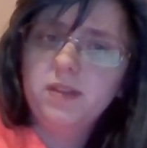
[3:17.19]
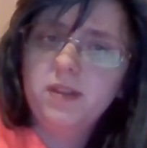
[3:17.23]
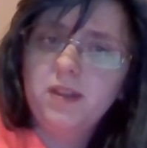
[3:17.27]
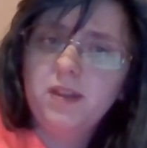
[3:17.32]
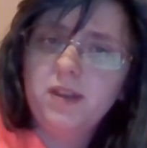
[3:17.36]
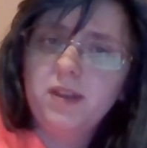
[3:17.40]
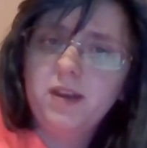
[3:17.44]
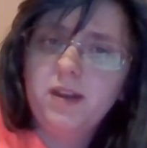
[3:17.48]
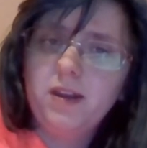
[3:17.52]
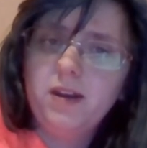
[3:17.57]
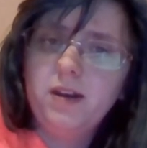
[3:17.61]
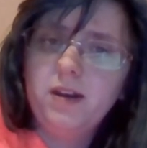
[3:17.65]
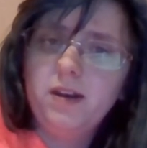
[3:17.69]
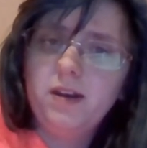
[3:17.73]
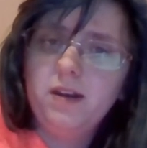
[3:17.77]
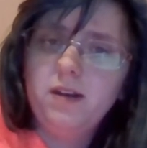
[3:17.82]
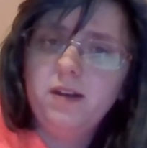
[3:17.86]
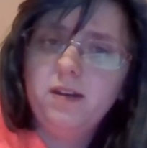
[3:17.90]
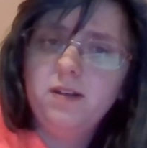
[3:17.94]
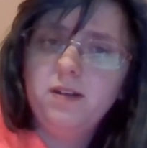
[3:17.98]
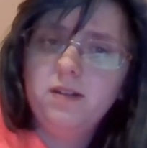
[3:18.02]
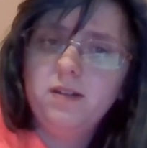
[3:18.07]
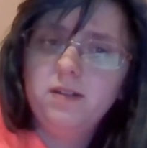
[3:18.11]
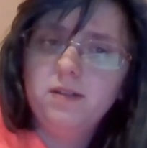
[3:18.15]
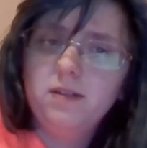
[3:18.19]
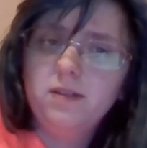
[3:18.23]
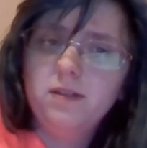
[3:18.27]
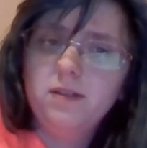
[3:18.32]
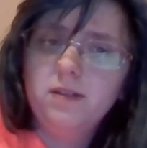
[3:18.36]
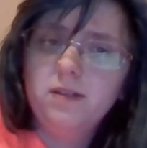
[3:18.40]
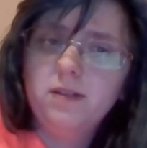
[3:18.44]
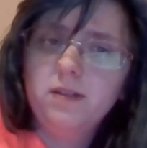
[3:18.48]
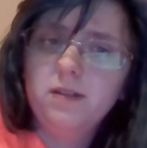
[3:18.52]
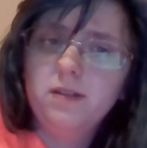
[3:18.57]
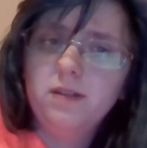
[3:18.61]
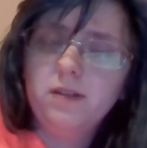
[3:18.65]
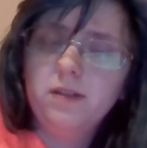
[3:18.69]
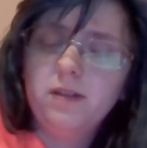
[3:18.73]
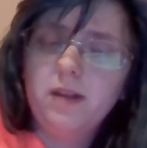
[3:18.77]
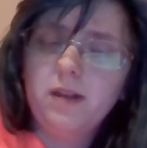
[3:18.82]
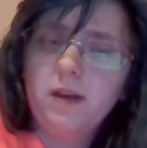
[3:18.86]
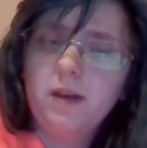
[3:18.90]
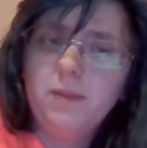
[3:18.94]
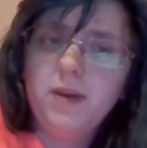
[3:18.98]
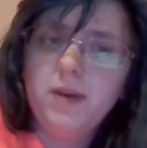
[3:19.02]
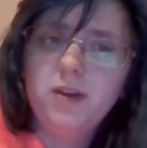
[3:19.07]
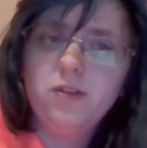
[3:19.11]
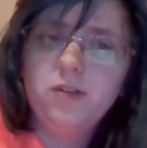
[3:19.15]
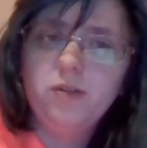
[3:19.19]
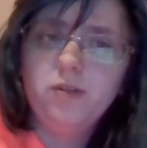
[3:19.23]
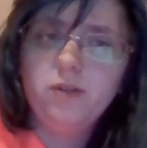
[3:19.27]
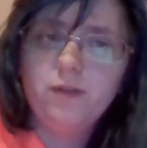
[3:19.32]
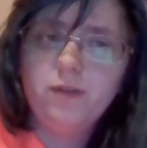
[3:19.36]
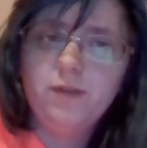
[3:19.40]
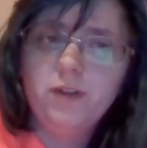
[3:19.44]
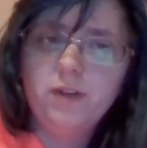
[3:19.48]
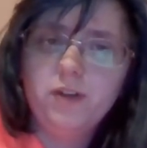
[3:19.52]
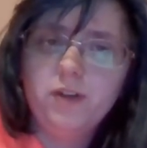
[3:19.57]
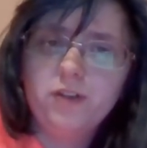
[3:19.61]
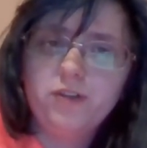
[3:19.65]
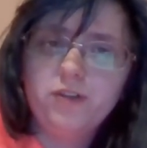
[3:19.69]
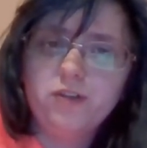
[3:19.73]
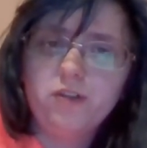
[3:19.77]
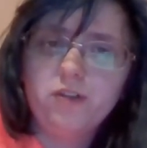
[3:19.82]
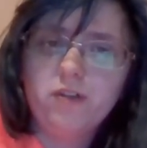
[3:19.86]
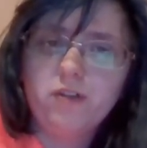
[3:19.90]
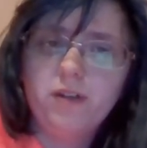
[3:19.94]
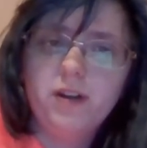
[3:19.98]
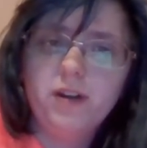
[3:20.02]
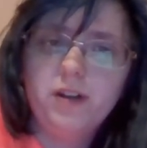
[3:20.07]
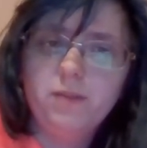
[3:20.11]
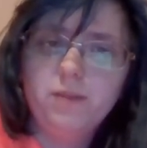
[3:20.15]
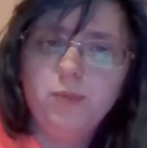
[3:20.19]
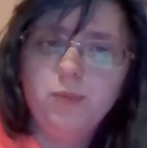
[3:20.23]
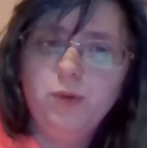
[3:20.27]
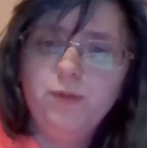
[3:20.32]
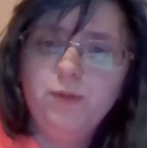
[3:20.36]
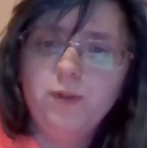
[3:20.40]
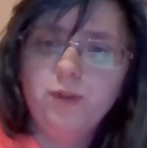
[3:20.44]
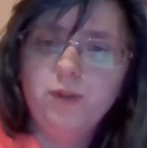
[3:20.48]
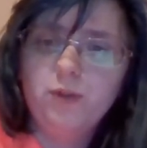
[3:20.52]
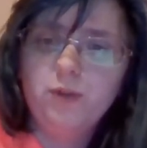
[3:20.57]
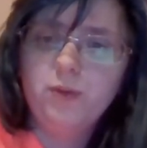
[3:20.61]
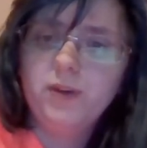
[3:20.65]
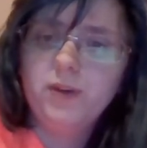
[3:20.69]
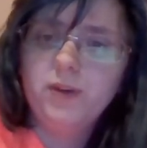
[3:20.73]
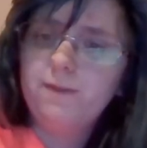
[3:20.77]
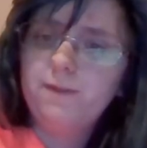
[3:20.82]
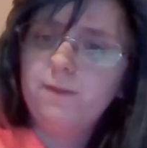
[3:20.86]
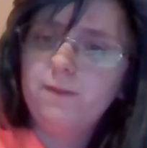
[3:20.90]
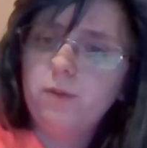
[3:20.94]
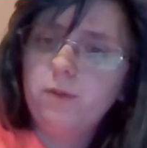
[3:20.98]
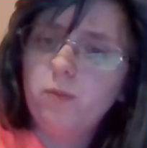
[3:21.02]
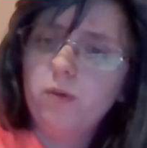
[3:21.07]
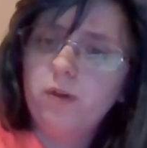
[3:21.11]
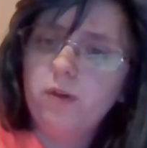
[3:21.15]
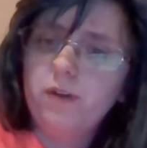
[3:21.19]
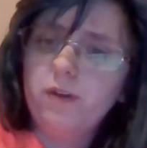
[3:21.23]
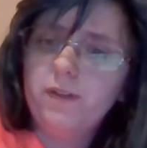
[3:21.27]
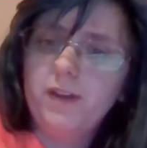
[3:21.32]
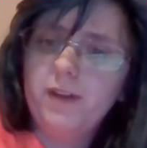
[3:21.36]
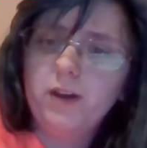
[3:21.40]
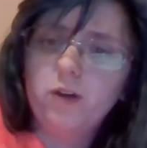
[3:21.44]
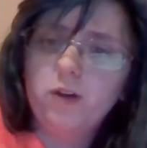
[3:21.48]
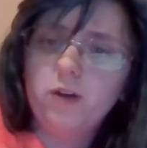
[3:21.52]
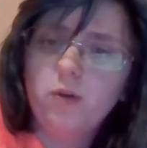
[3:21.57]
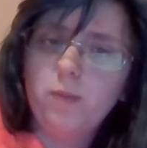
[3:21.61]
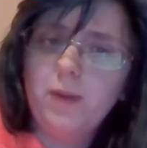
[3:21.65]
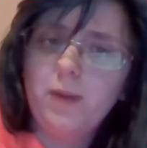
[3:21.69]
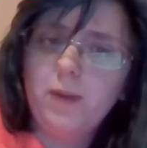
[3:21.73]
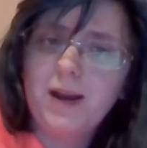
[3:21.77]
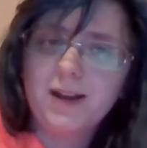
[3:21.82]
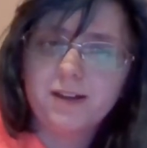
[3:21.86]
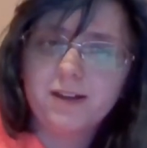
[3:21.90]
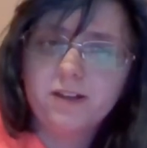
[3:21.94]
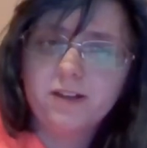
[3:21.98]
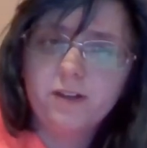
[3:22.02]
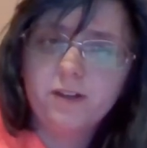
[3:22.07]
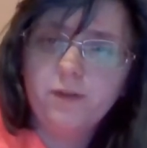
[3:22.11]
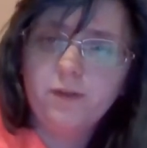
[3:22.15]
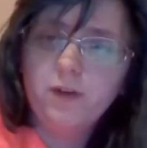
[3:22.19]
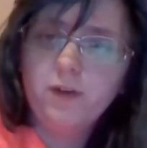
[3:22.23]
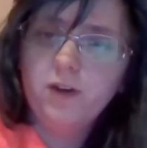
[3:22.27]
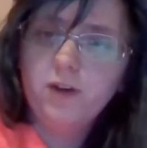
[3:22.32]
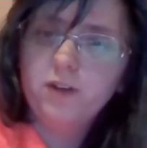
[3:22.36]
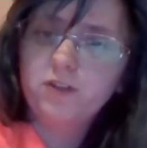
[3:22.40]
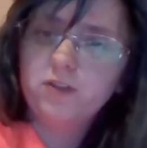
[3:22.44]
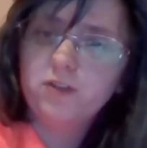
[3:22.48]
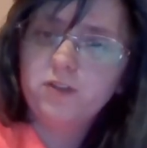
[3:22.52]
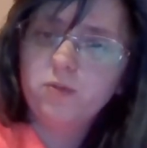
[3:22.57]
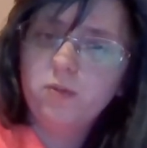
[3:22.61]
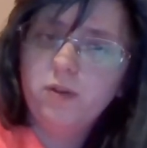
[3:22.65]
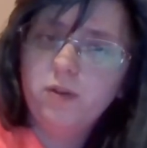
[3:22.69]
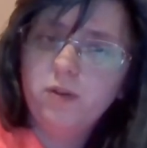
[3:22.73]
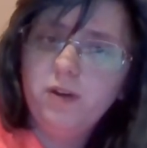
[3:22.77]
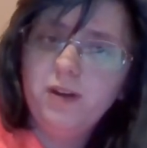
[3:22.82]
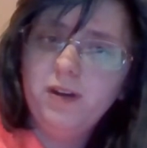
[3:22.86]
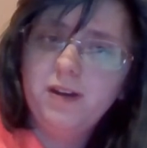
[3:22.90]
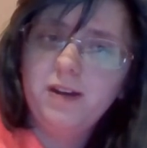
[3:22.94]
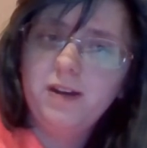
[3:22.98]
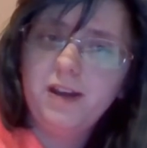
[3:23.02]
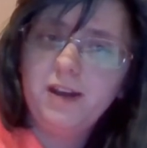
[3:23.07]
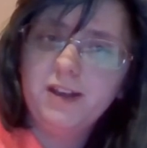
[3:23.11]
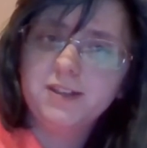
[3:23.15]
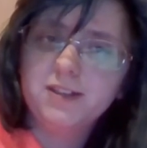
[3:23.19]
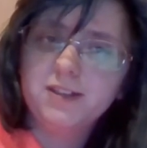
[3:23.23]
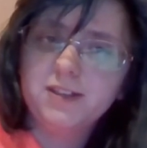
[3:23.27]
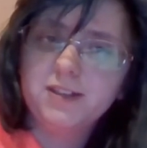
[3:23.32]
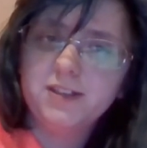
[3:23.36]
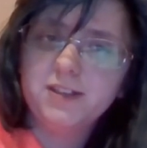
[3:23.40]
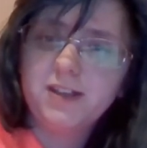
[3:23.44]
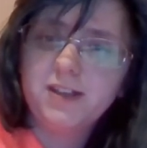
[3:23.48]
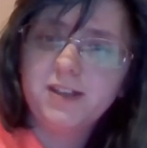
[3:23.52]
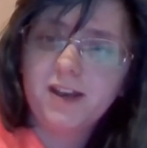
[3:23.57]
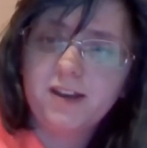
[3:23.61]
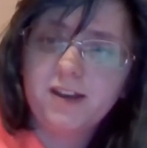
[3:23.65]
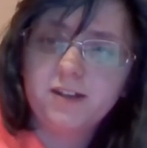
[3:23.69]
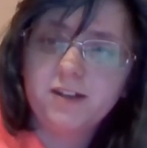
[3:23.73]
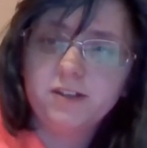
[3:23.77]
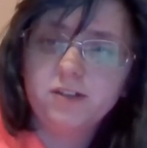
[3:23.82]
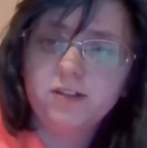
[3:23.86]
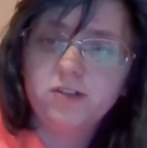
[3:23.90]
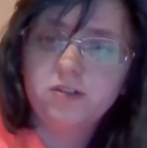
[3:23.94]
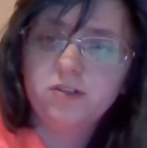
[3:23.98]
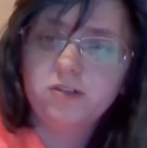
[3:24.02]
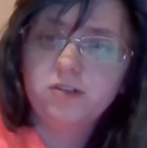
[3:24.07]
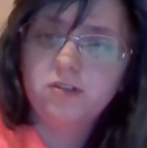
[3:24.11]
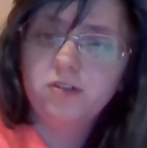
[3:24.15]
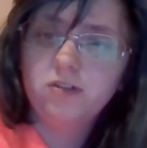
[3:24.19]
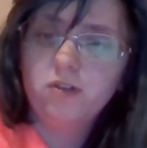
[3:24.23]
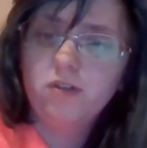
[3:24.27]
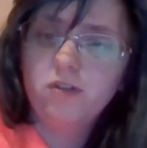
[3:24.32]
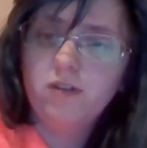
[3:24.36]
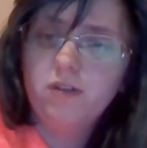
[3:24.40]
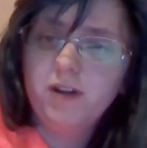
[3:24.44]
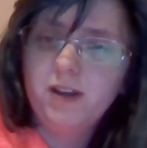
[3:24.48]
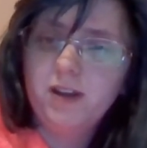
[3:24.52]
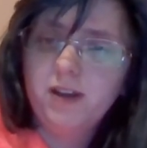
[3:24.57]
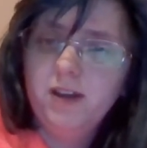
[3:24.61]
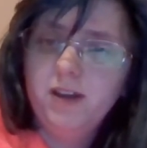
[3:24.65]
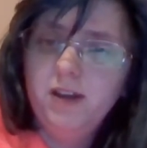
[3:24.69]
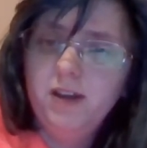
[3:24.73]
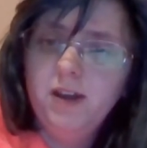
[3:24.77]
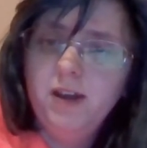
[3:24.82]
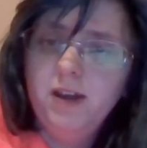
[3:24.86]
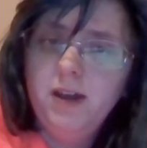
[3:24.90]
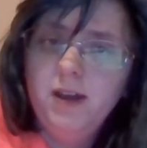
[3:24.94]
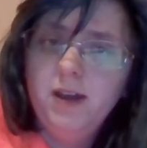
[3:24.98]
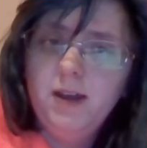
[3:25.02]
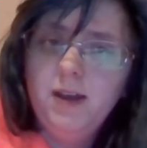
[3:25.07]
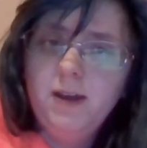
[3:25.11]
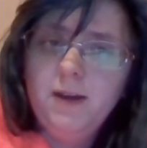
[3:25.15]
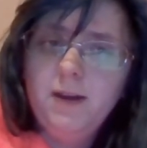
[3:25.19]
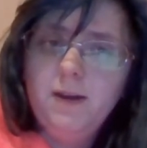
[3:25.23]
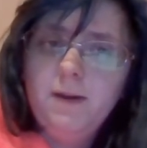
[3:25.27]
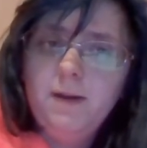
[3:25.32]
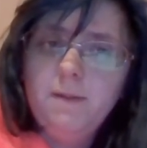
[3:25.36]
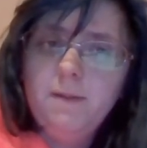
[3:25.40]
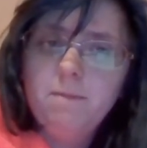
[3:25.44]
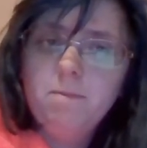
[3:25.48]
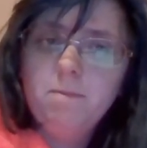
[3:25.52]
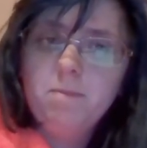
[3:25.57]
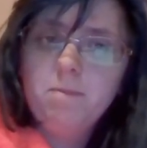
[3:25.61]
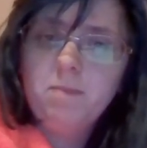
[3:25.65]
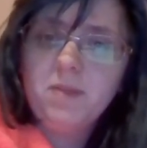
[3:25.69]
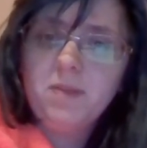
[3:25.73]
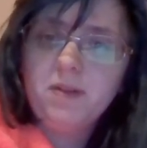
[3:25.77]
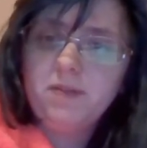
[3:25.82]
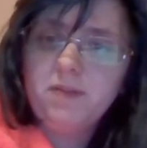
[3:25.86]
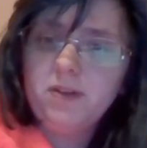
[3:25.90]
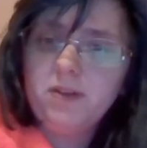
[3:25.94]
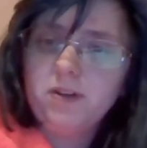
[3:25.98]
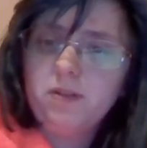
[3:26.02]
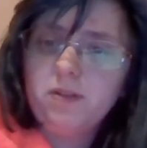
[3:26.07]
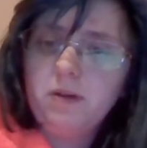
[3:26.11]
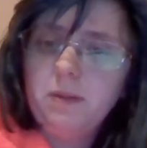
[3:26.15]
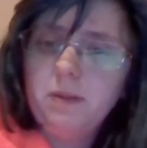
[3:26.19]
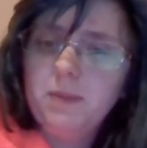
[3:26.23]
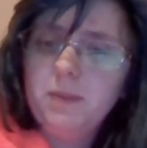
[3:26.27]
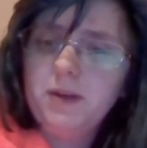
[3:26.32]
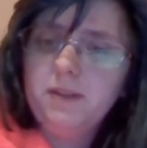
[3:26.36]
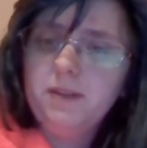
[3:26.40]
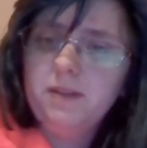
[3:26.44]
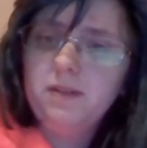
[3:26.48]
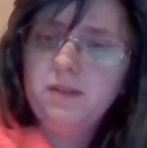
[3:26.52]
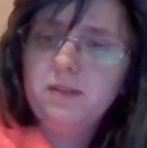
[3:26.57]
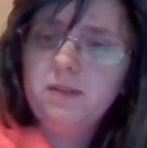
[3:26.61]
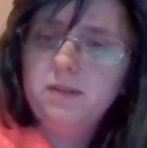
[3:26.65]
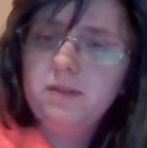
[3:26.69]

then I may do the first story, move on to a different one, and then go back to the first one as the second story, if you know what I mean.